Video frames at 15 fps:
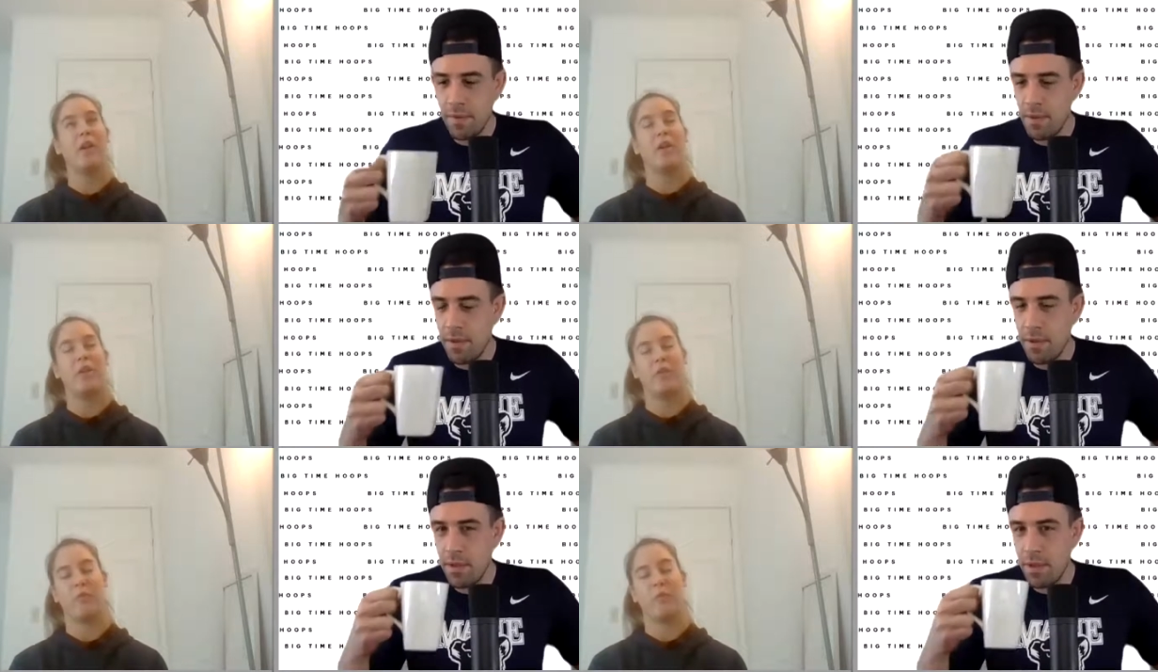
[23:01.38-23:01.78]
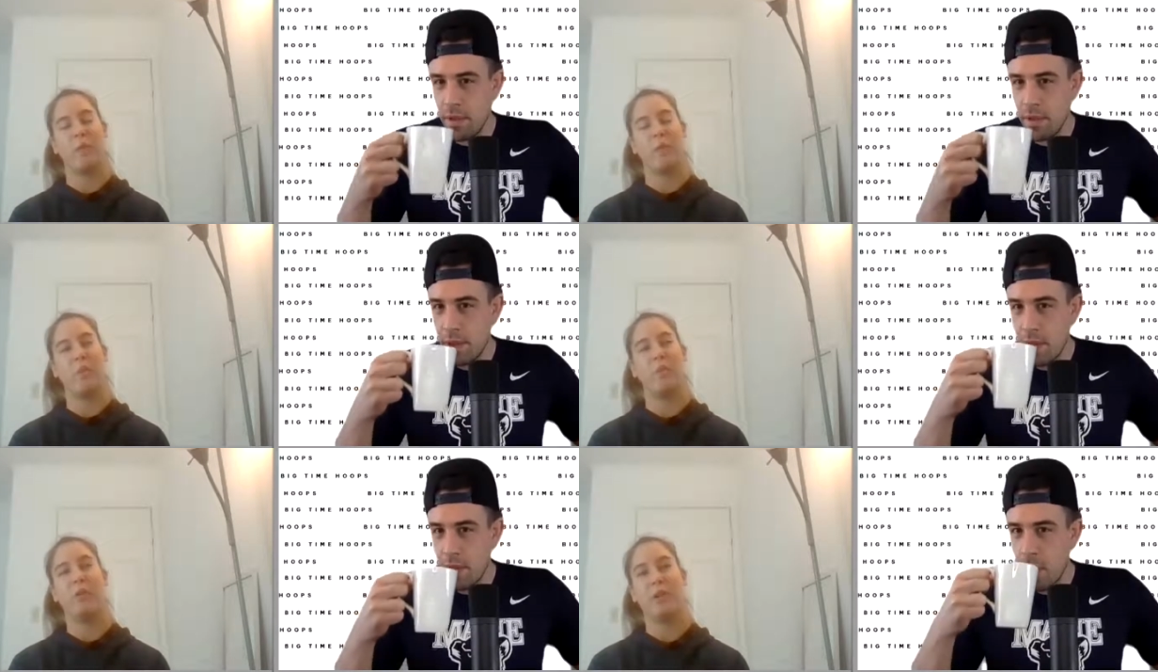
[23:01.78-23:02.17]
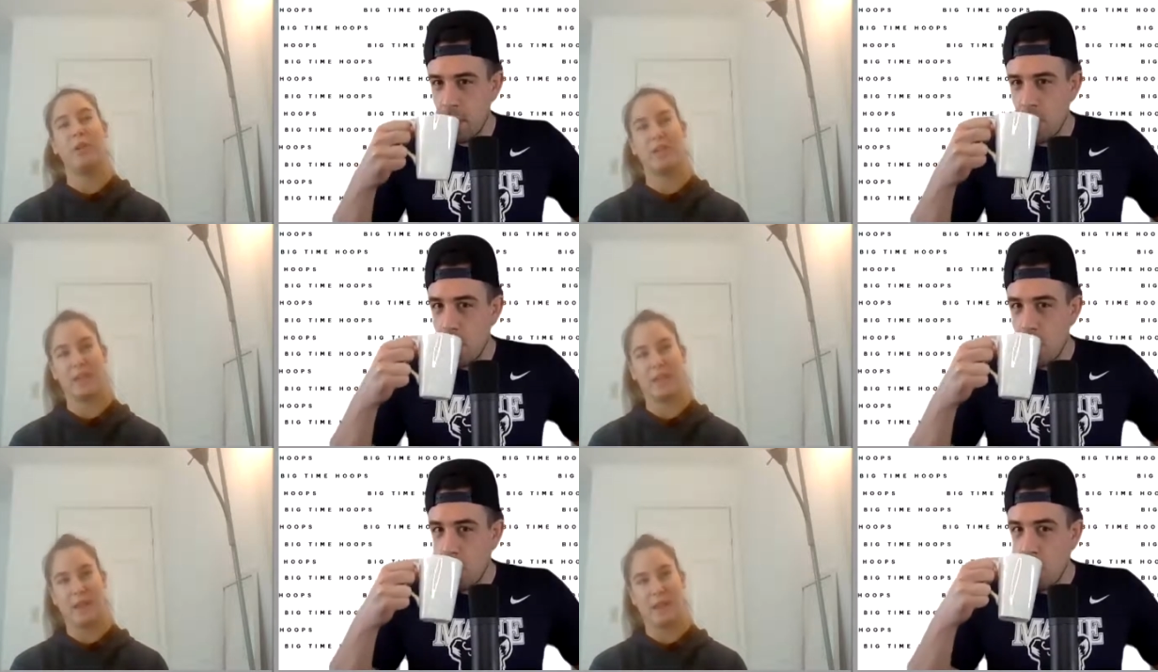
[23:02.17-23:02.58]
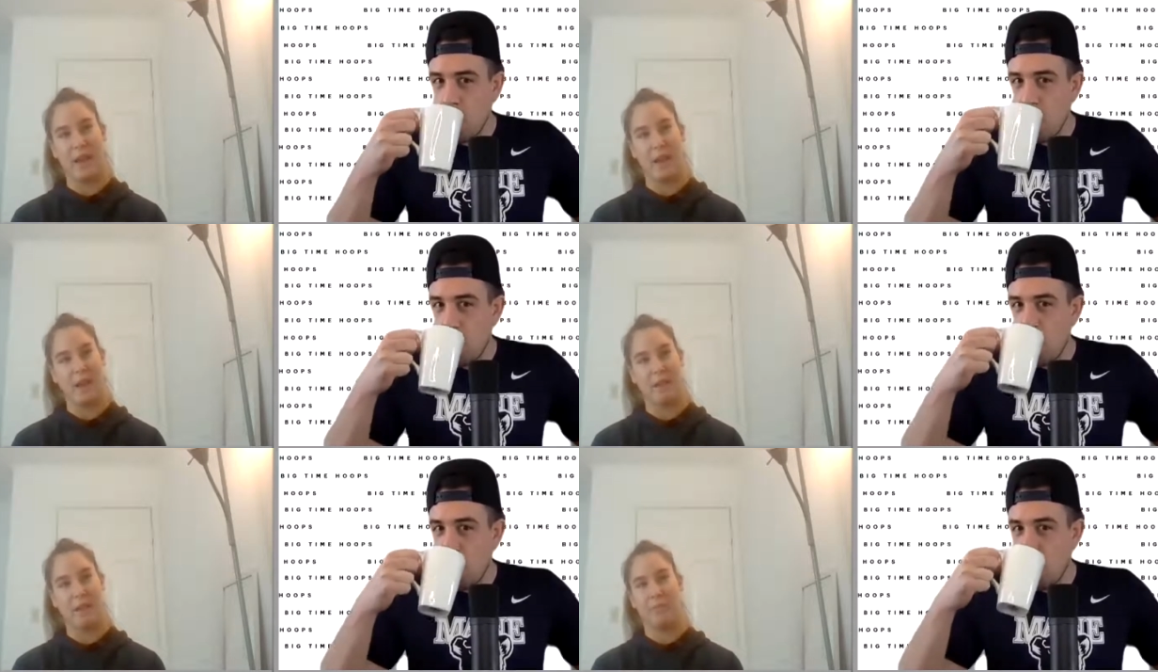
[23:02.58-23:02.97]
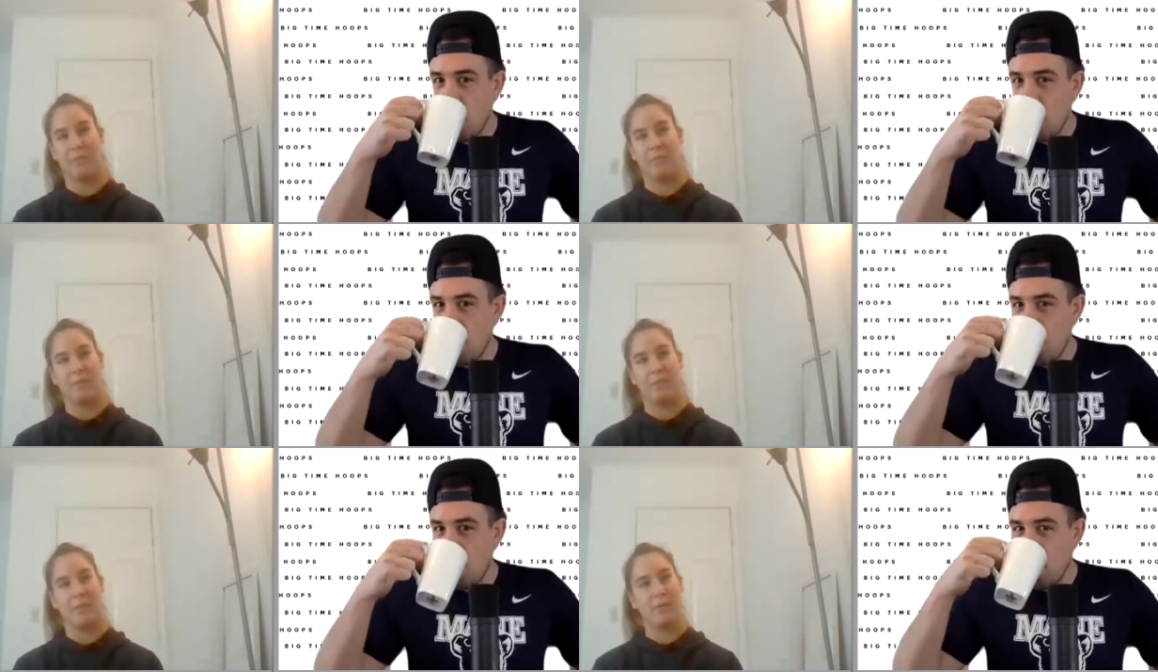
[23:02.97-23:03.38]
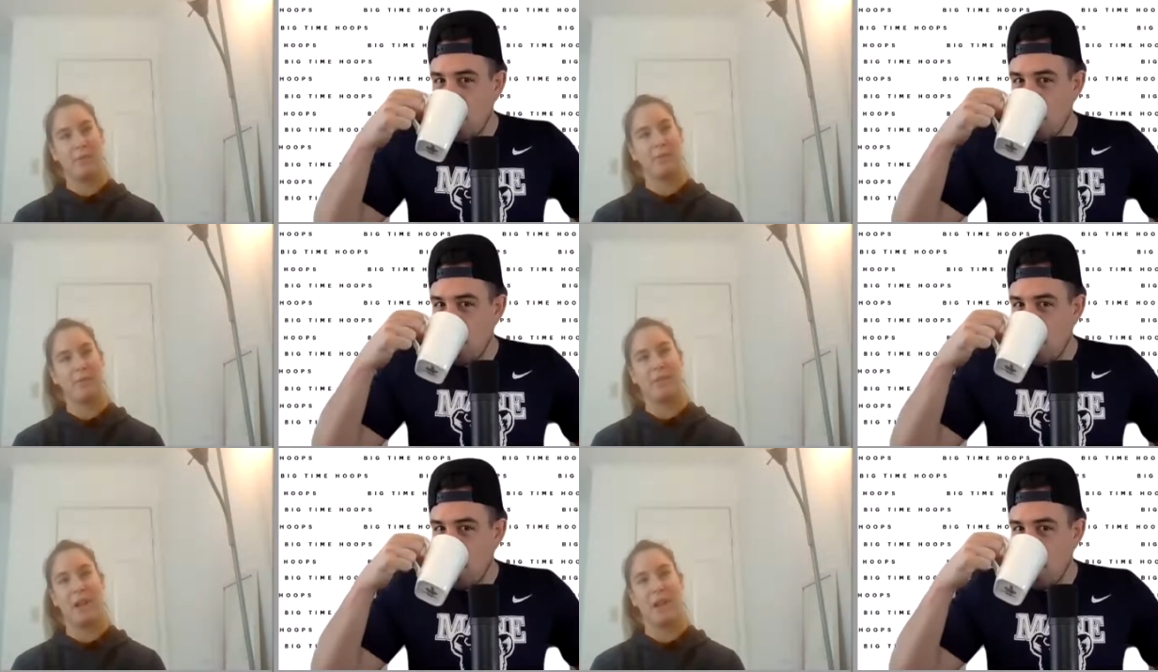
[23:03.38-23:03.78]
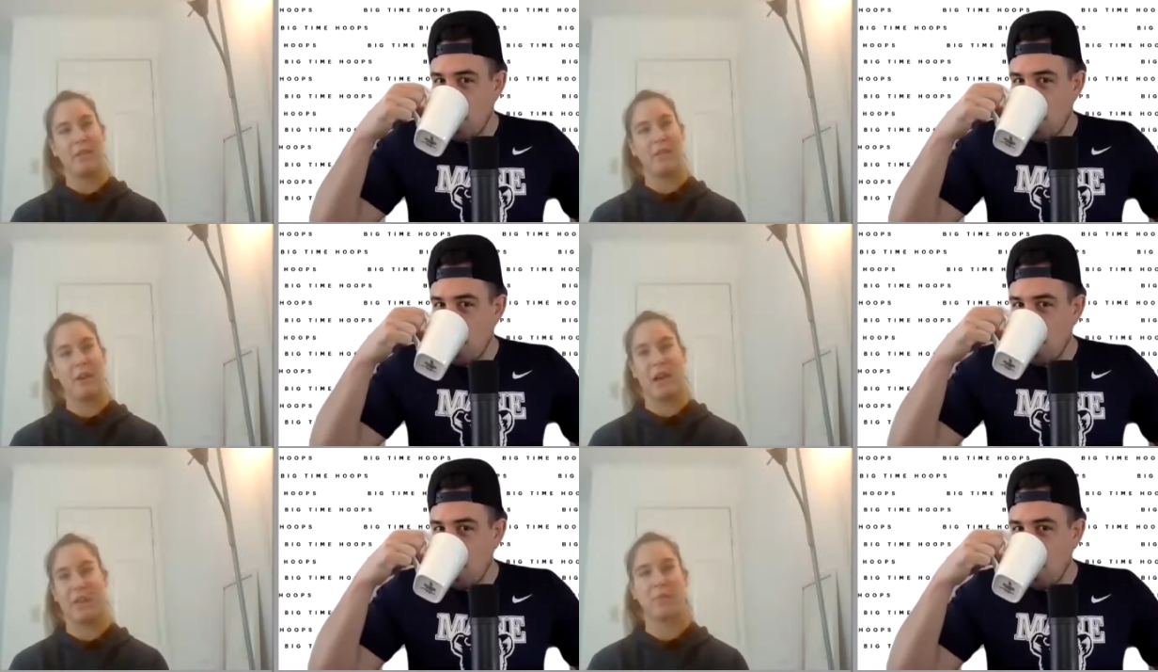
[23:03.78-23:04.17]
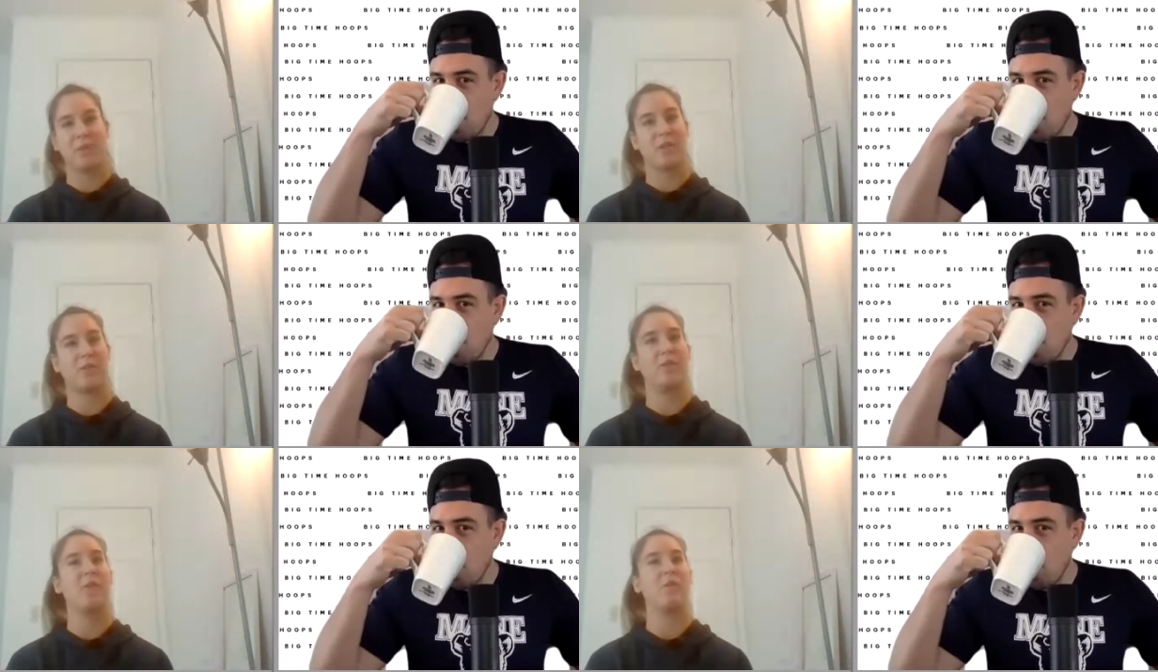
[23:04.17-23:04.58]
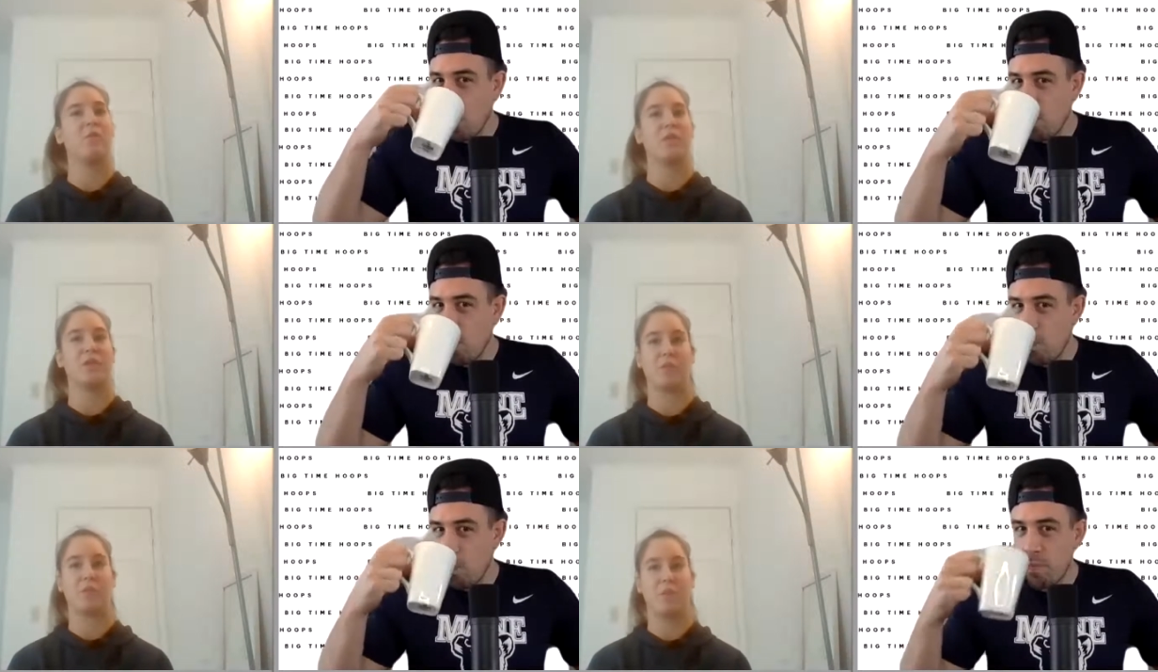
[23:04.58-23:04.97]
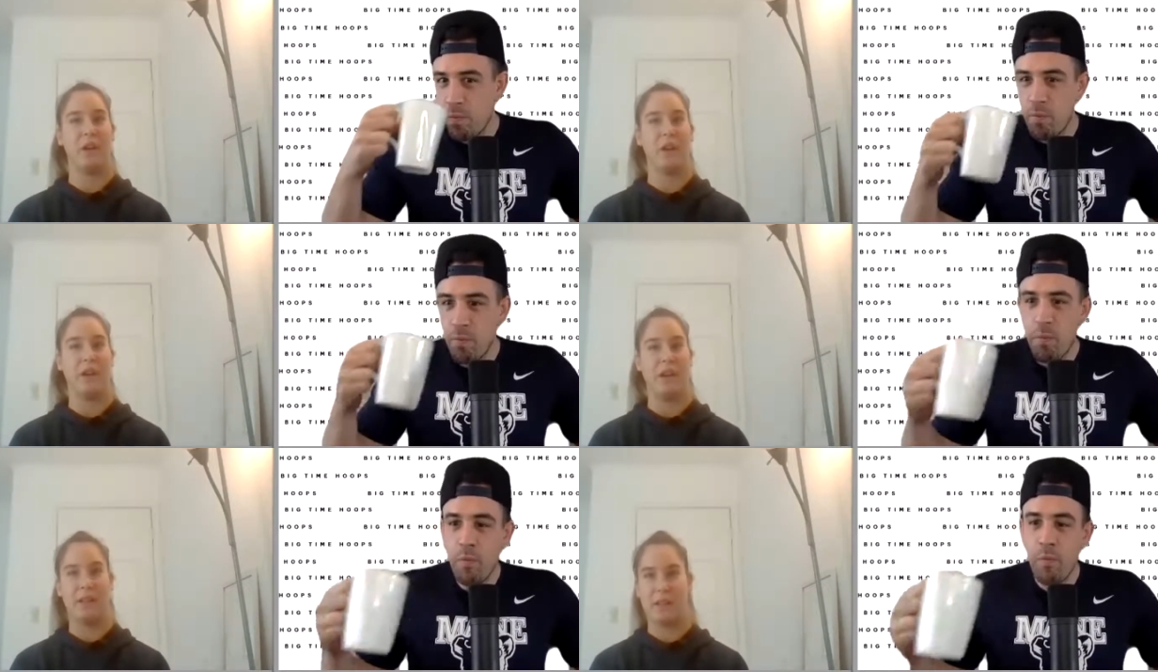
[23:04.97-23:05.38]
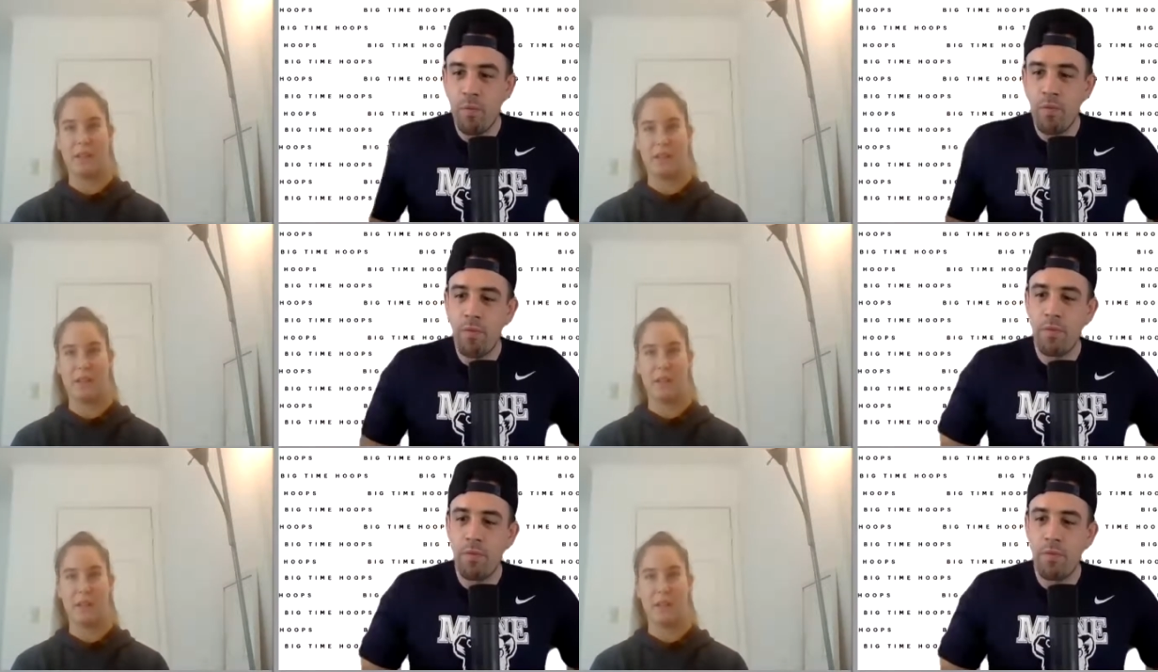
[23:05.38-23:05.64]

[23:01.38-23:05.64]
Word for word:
Speaker 1: a lot of people in this game. Yeah, the atmosphere was great.